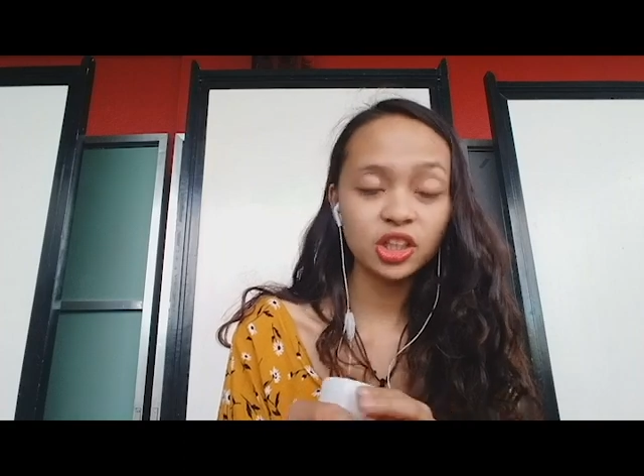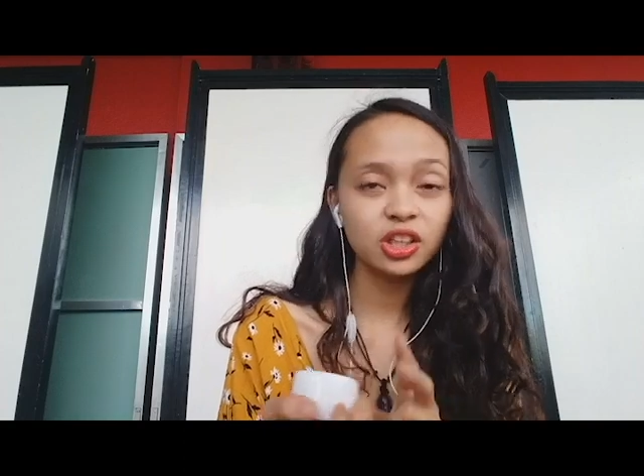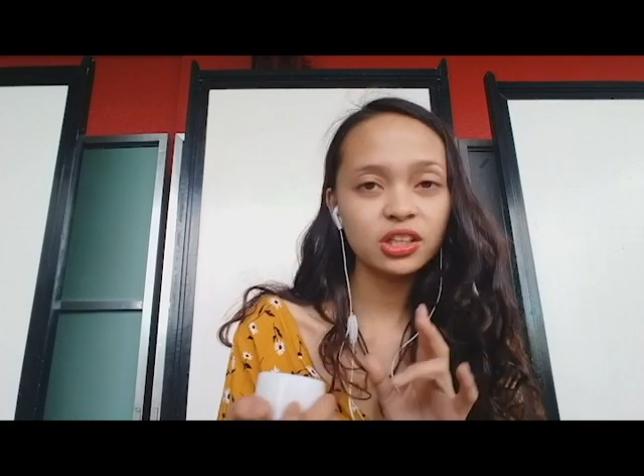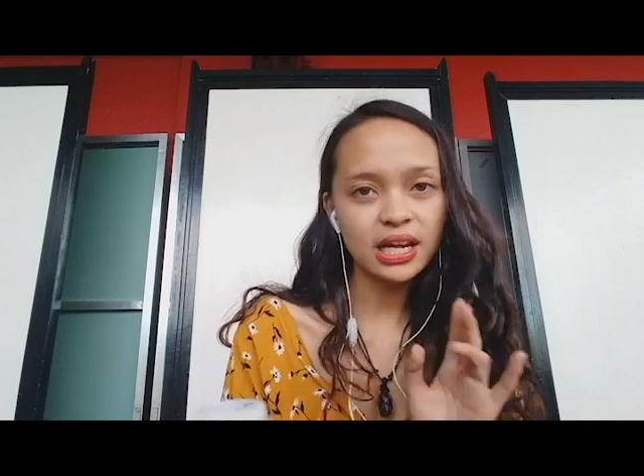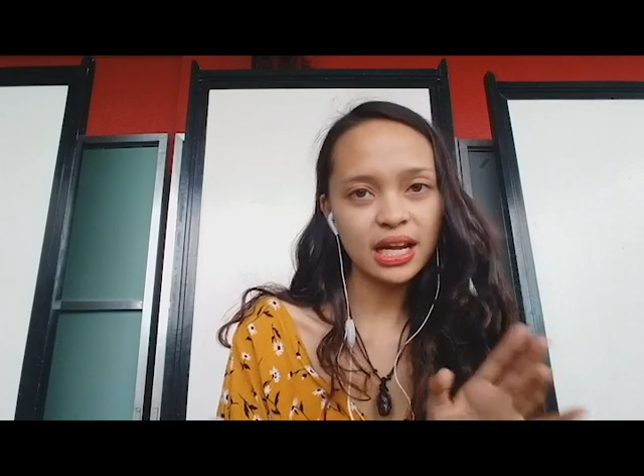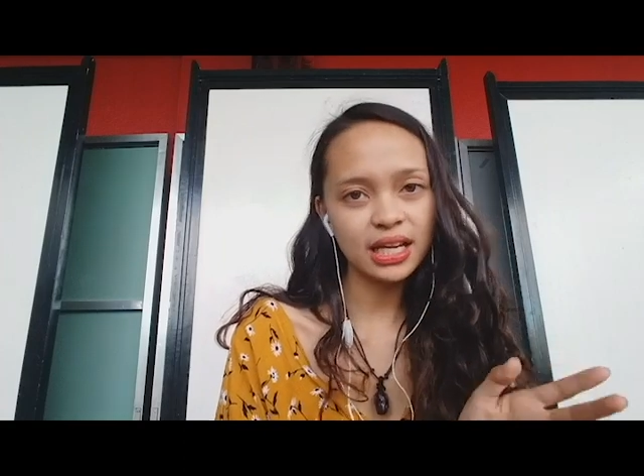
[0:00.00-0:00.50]
Yun
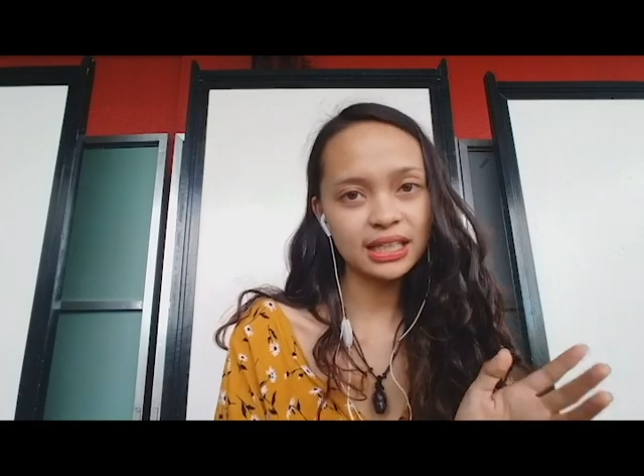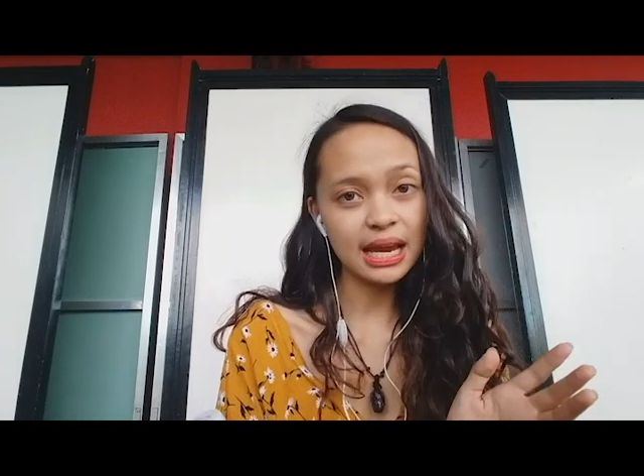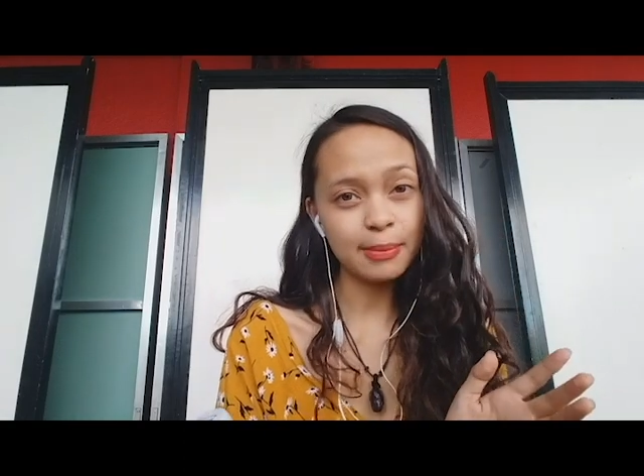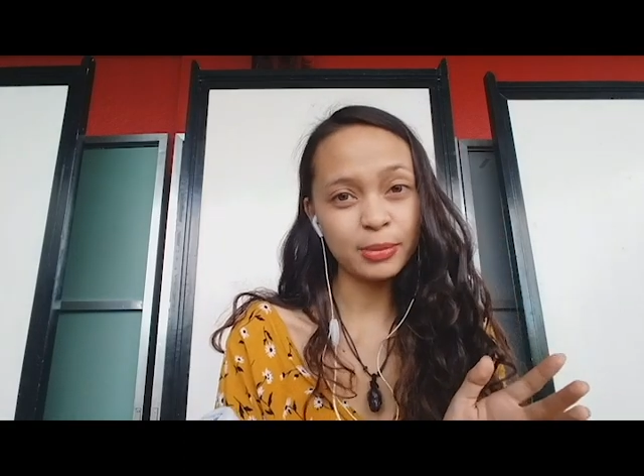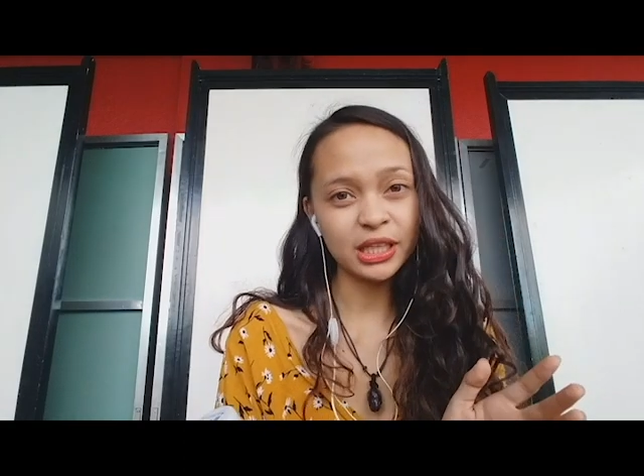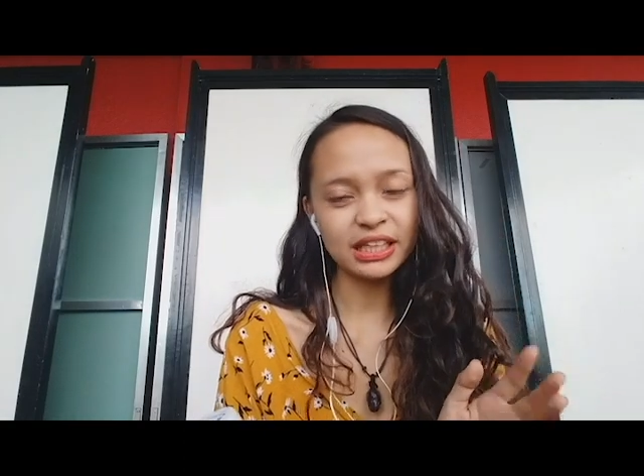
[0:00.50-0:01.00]
yung
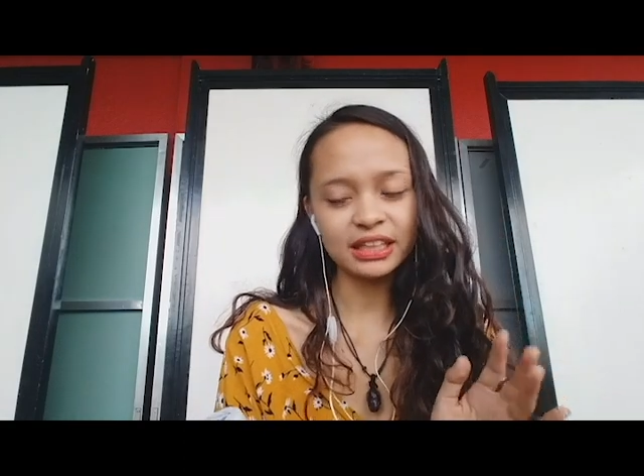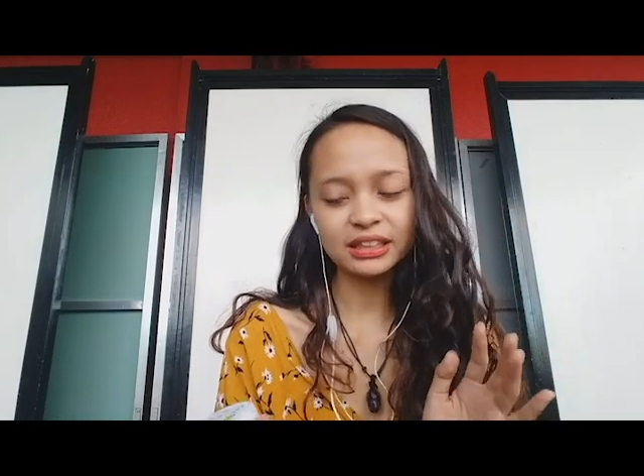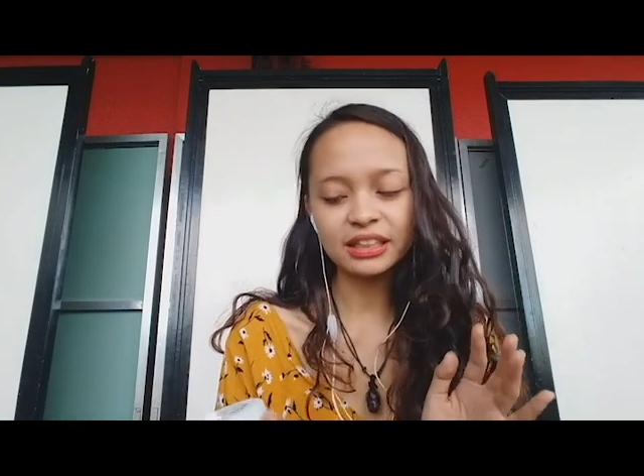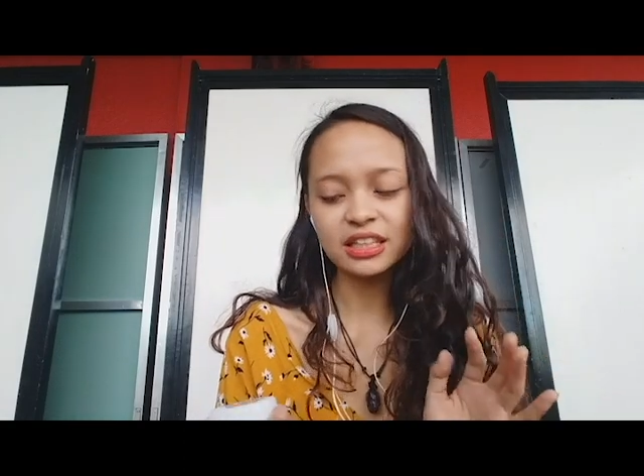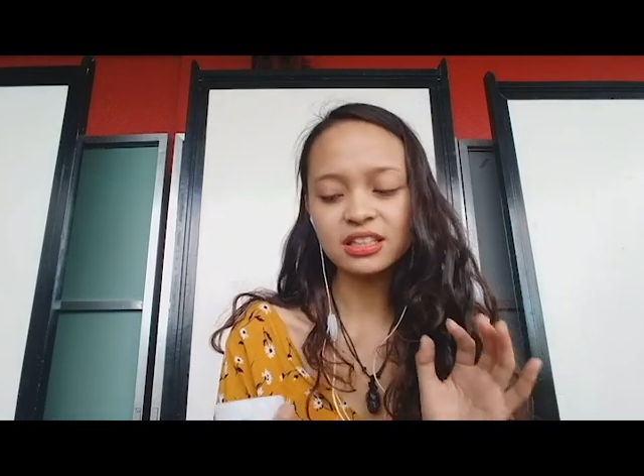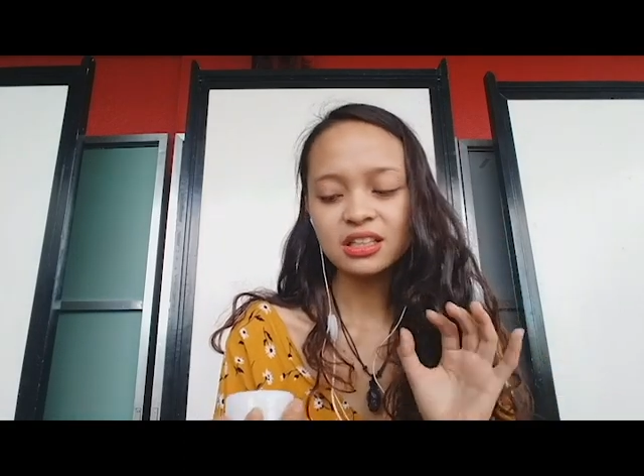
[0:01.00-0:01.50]
hahanapin natin.